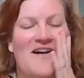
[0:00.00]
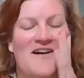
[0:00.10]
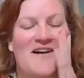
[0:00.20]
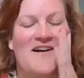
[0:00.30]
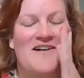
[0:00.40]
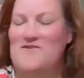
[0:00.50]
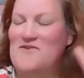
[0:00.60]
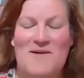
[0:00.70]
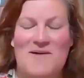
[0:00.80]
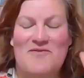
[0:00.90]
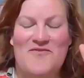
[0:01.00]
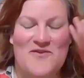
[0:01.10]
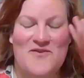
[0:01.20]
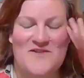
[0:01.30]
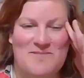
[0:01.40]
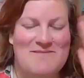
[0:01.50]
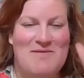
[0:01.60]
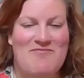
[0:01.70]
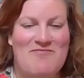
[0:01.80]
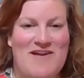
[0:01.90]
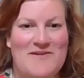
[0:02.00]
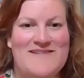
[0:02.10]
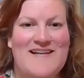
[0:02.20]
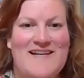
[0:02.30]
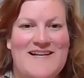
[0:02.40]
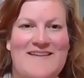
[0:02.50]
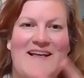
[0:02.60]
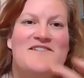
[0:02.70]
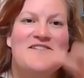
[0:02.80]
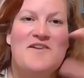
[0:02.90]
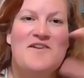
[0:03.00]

A couple of thoughts pinged in my brain when you were saying that.